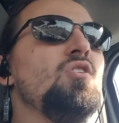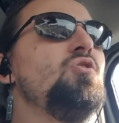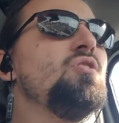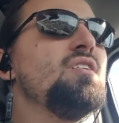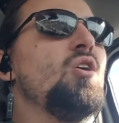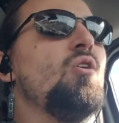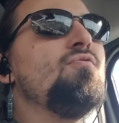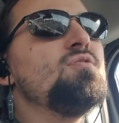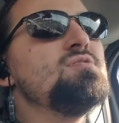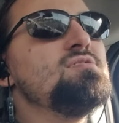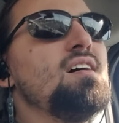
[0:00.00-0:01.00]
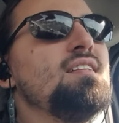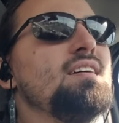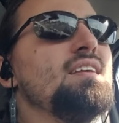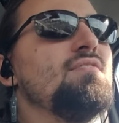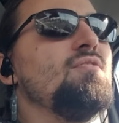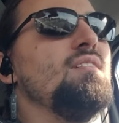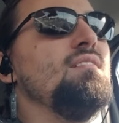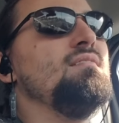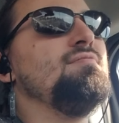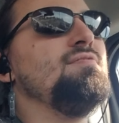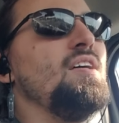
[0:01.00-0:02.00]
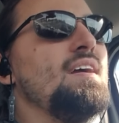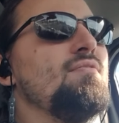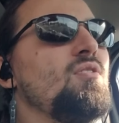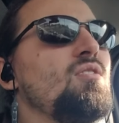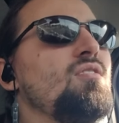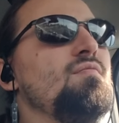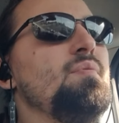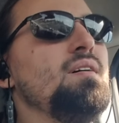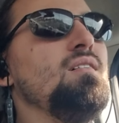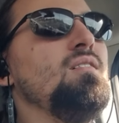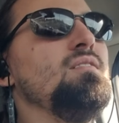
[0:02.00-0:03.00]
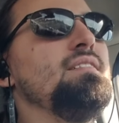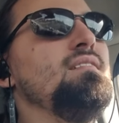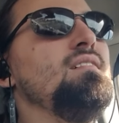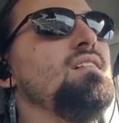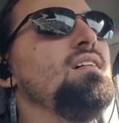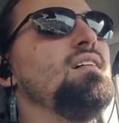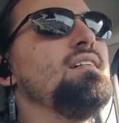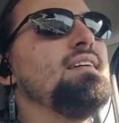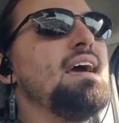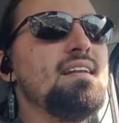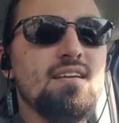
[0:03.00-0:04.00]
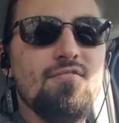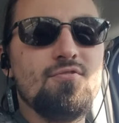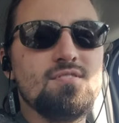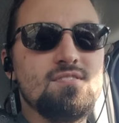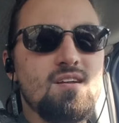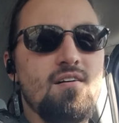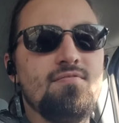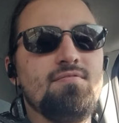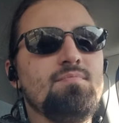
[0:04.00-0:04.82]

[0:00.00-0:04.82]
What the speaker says: You can go for a slightly different flavor of build and get different stuff,